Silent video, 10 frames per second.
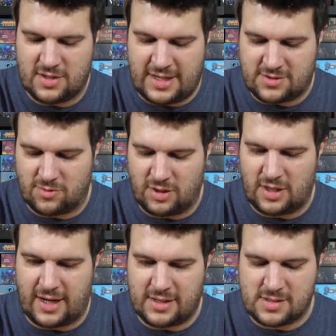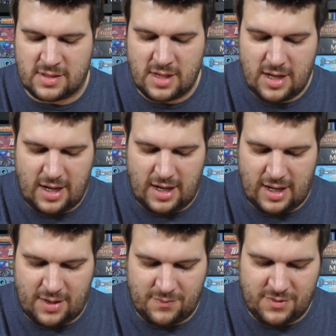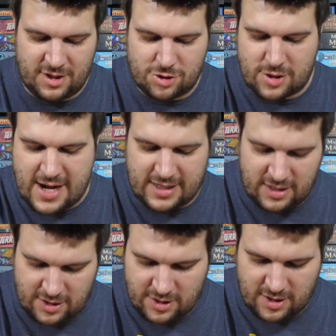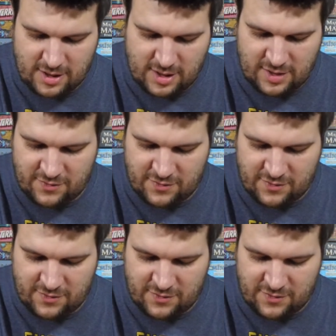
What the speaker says: That's really nice. The tracking your